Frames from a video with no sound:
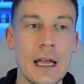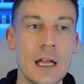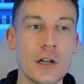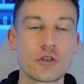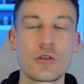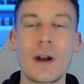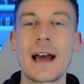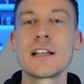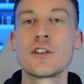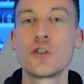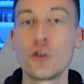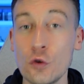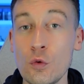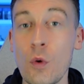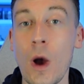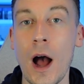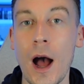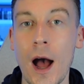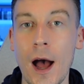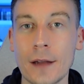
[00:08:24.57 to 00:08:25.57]
Try too
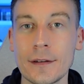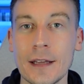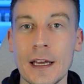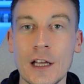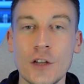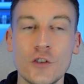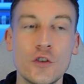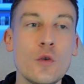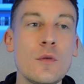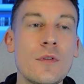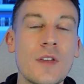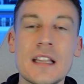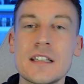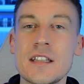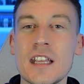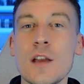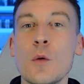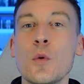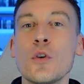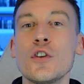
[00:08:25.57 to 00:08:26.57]
hard. Do things
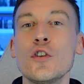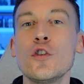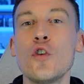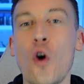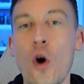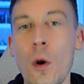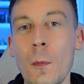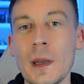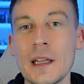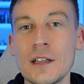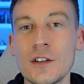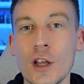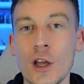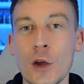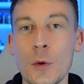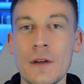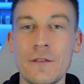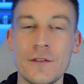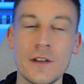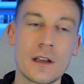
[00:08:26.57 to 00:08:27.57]
that you wouldn't normally
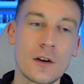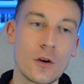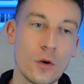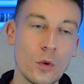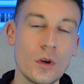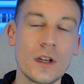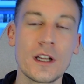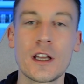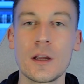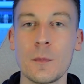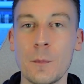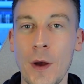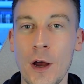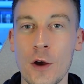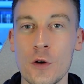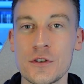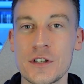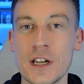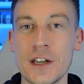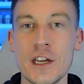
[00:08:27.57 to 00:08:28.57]
do. If you're cool and
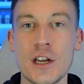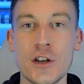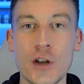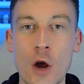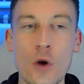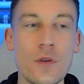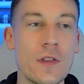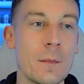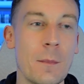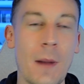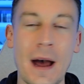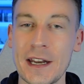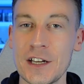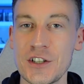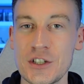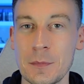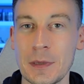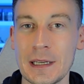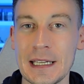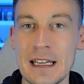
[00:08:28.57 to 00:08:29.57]
composed and you know the
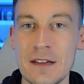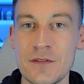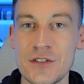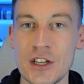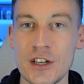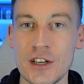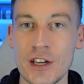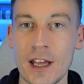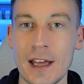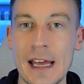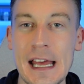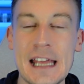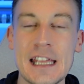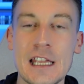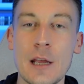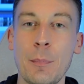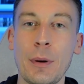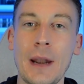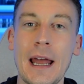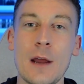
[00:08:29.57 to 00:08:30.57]
manager believes in you,
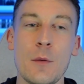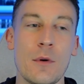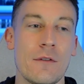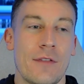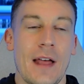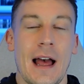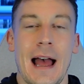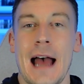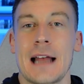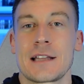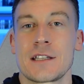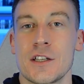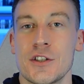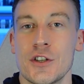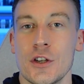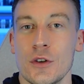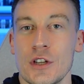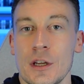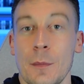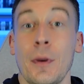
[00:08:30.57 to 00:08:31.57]
you play with that
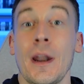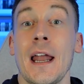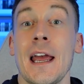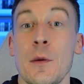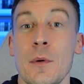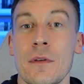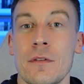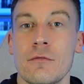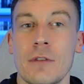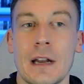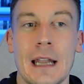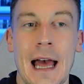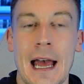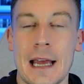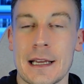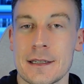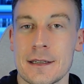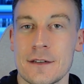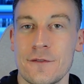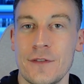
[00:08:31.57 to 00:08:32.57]
attitude. You play with
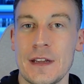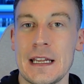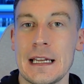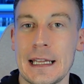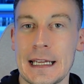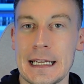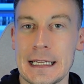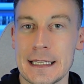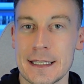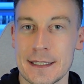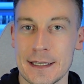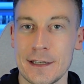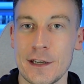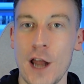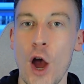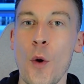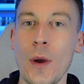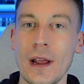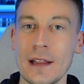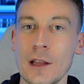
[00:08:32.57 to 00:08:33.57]
relaxed feelings and
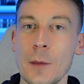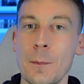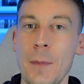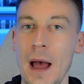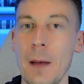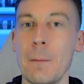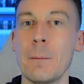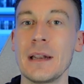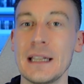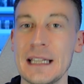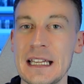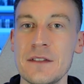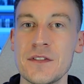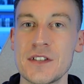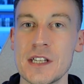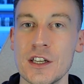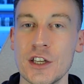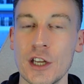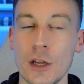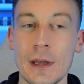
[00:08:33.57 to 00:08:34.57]
knowing that Pep believes
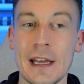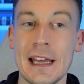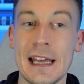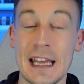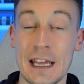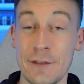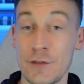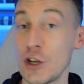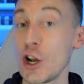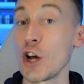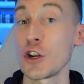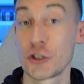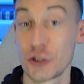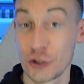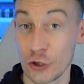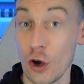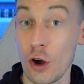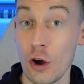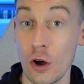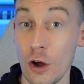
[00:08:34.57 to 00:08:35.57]
in you. If you're not
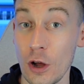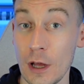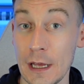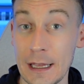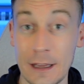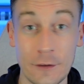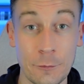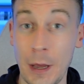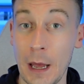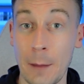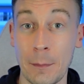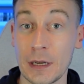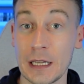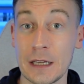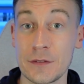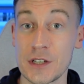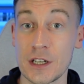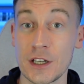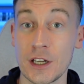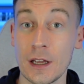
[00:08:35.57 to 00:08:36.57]
sure if Pep
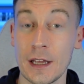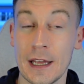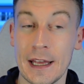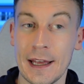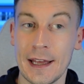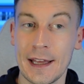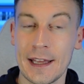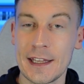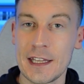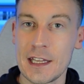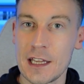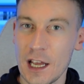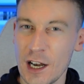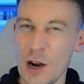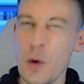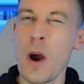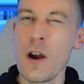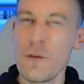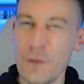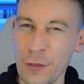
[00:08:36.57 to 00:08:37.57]
believes in you, you're
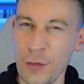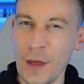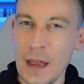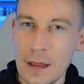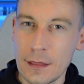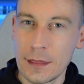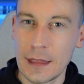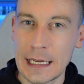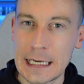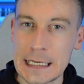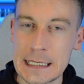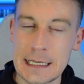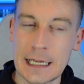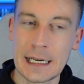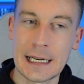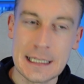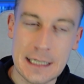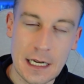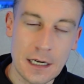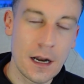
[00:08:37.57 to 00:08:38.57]
going to overthink things, and
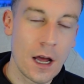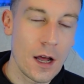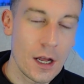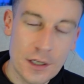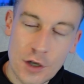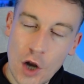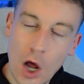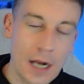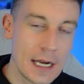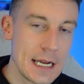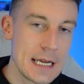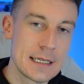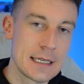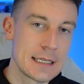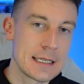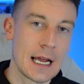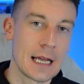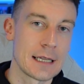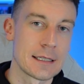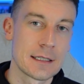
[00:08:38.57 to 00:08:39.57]
it's not an easy
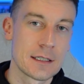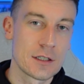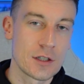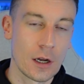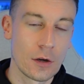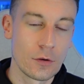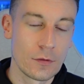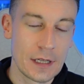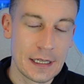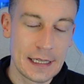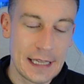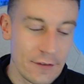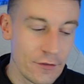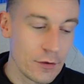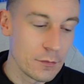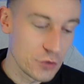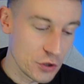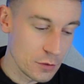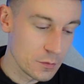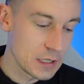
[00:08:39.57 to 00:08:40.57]
task. So give
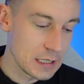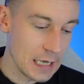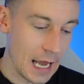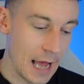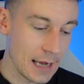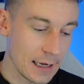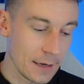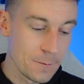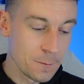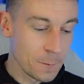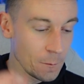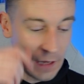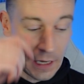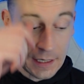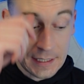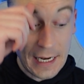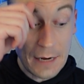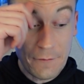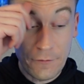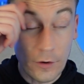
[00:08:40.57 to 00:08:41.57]
him some slack. The
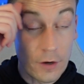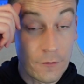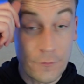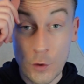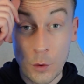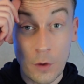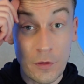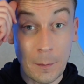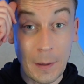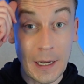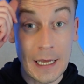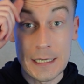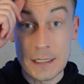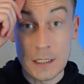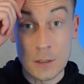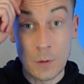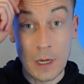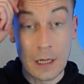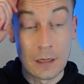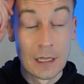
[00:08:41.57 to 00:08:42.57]
same for a few other players
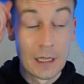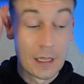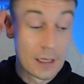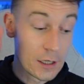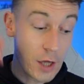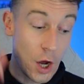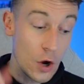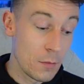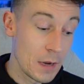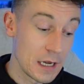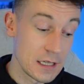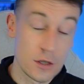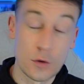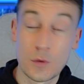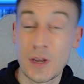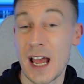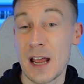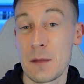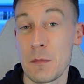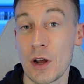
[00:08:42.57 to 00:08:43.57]
as well. Gomez, who
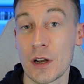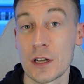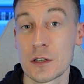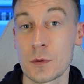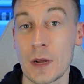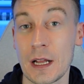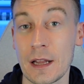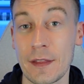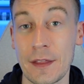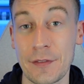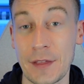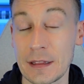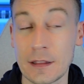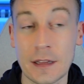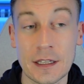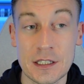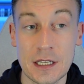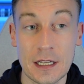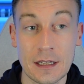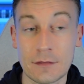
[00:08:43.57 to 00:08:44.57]
came on as well. I think
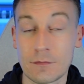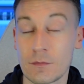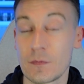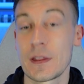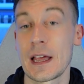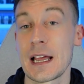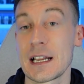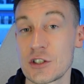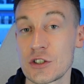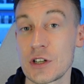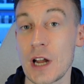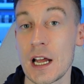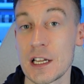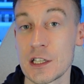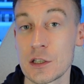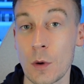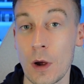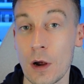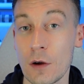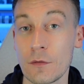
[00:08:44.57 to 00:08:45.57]
they're starting
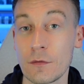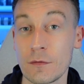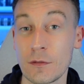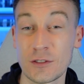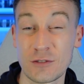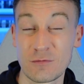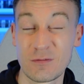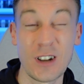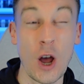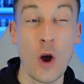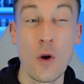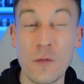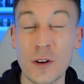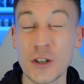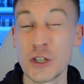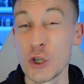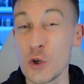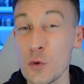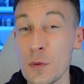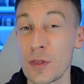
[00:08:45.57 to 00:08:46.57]
to
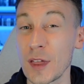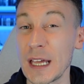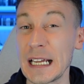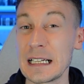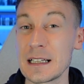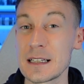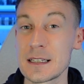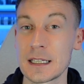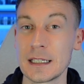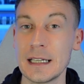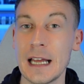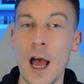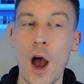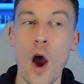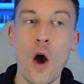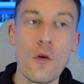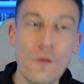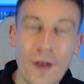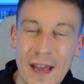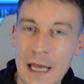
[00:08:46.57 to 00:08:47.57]
overdo things and
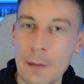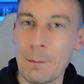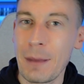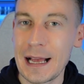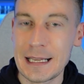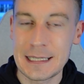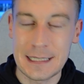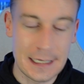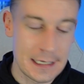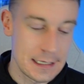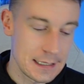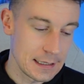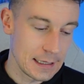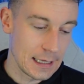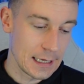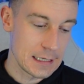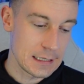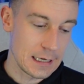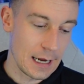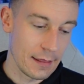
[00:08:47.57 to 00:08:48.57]
overhit passes and
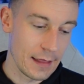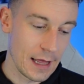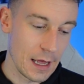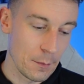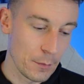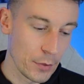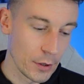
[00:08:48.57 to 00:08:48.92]
things like that.